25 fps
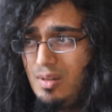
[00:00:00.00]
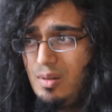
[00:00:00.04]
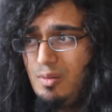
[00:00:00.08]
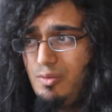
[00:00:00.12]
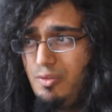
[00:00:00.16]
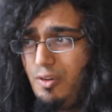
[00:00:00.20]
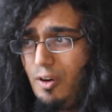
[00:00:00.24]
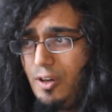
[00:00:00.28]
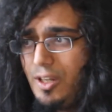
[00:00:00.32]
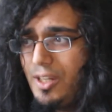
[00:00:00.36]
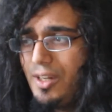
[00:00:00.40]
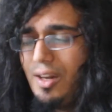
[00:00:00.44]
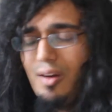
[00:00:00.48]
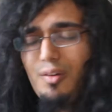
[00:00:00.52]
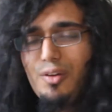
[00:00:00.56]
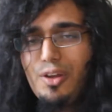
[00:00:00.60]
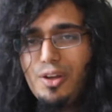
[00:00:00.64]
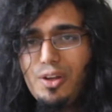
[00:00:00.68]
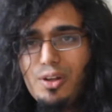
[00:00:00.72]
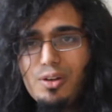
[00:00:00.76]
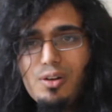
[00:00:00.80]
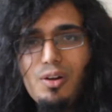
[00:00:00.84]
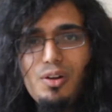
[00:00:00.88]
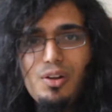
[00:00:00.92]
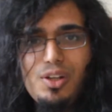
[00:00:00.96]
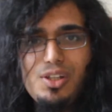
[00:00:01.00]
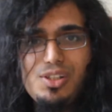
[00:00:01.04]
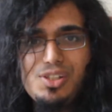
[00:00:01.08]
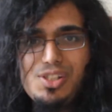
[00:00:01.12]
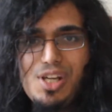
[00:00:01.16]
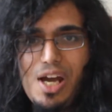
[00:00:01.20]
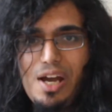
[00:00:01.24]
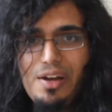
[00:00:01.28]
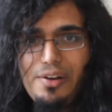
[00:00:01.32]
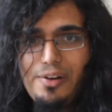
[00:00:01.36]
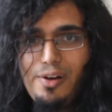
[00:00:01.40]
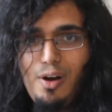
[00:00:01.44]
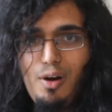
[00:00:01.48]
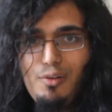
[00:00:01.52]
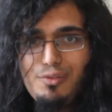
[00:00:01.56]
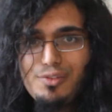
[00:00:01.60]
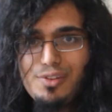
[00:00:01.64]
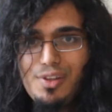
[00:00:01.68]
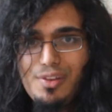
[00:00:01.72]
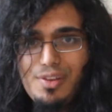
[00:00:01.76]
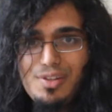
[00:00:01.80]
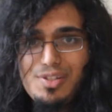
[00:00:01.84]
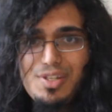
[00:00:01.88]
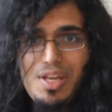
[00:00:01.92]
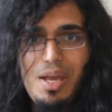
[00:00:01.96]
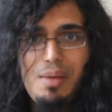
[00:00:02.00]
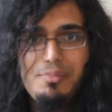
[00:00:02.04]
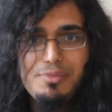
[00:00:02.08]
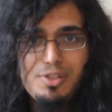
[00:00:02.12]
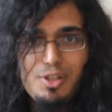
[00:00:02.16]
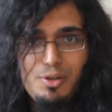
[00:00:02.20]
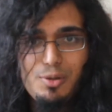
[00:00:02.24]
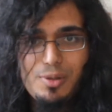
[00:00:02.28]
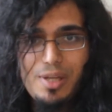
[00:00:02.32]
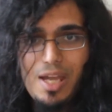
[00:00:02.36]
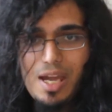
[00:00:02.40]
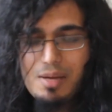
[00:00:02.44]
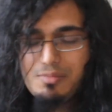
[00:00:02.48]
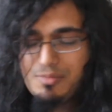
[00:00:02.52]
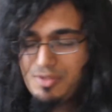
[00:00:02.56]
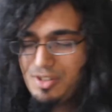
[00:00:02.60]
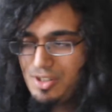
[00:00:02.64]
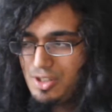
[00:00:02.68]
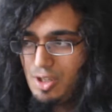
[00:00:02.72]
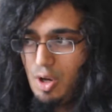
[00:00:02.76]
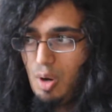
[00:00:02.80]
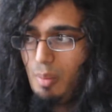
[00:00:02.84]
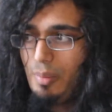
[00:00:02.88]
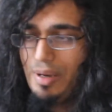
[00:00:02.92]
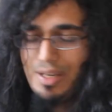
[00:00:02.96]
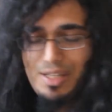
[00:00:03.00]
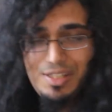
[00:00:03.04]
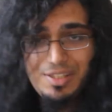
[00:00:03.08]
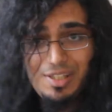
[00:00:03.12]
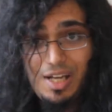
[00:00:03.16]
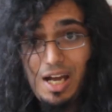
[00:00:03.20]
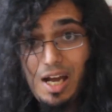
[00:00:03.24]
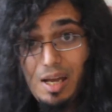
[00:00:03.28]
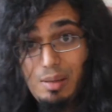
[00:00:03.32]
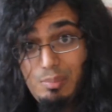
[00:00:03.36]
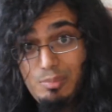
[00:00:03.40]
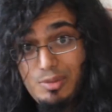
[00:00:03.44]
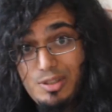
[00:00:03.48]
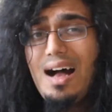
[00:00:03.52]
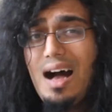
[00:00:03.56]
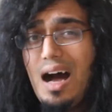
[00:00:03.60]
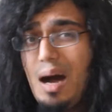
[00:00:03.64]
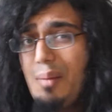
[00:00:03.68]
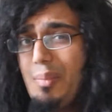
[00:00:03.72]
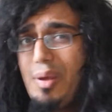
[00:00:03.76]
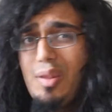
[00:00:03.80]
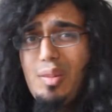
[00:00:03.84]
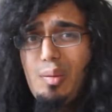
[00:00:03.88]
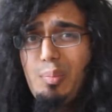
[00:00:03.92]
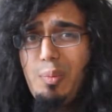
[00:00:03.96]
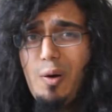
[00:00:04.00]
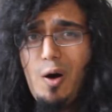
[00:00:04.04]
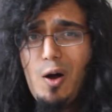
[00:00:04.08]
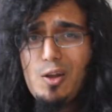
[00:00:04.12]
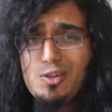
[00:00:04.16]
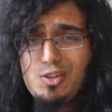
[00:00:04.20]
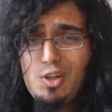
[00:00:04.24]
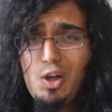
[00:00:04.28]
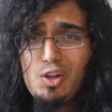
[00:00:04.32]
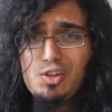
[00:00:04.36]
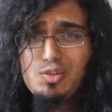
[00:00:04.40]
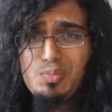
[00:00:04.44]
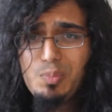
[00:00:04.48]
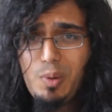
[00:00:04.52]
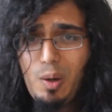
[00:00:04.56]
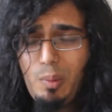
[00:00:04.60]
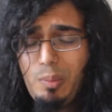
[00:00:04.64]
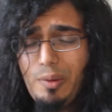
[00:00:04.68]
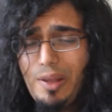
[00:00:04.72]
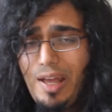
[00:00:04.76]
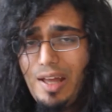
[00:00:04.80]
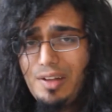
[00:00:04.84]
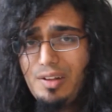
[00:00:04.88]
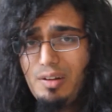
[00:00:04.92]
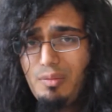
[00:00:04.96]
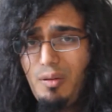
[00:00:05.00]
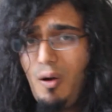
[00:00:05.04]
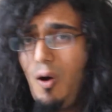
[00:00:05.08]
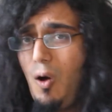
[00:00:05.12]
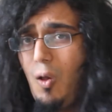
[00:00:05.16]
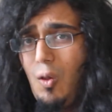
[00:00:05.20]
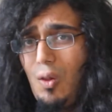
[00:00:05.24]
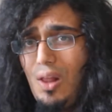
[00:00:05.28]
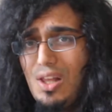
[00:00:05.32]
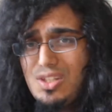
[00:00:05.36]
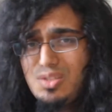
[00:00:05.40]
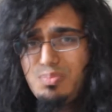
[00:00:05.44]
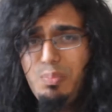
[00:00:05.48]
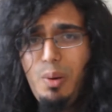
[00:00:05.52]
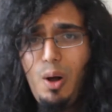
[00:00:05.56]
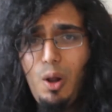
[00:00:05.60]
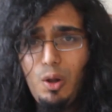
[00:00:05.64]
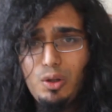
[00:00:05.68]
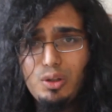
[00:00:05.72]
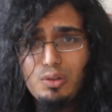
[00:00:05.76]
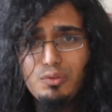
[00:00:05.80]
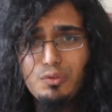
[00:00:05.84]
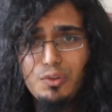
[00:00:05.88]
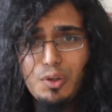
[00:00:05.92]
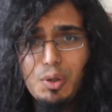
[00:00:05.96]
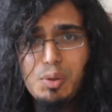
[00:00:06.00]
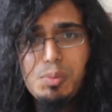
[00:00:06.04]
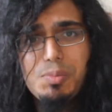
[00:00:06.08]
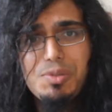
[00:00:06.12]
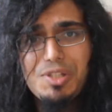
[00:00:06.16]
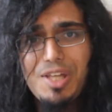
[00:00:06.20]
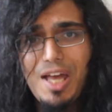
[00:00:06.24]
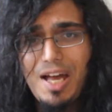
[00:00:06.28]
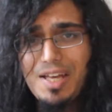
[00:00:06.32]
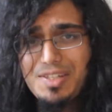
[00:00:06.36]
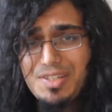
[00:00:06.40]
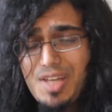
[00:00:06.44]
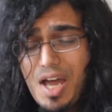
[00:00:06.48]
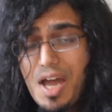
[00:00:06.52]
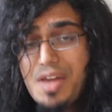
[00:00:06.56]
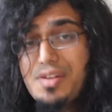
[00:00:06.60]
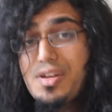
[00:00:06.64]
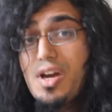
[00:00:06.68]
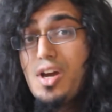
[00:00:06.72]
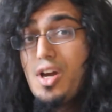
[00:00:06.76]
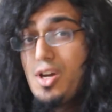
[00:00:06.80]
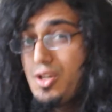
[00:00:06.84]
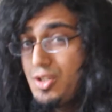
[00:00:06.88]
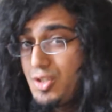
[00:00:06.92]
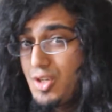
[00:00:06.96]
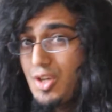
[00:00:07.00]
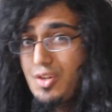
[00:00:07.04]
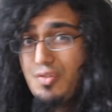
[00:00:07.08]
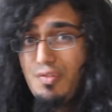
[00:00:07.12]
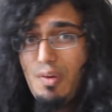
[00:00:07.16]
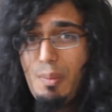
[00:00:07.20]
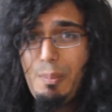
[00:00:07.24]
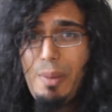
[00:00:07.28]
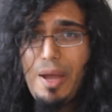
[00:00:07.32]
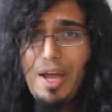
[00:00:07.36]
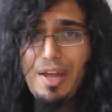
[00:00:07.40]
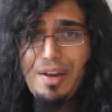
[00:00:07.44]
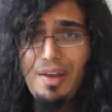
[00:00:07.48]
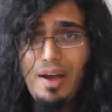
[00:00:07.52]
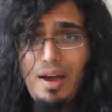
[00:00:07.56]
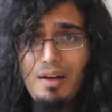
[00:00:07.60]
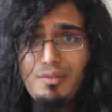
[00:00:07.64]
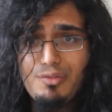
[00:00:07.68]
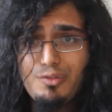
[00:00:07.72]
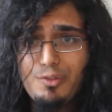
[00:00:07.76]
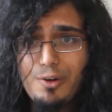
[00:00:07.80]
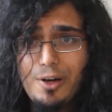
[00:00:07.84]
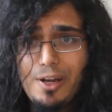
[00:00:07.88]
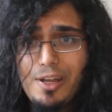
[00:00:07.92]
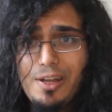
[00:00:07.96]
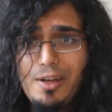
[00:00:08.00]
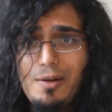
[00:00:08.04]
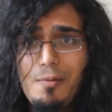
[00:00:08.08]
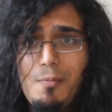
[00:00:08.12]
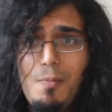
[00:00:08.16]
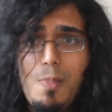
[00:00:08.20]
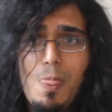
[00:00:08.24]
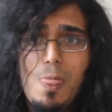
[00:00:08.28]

fucking hell, you can only jack off to the same 2 games so many times. I mean, the poor sods probably had a whole ass bottle of lube set aside just for Bayonetta 3.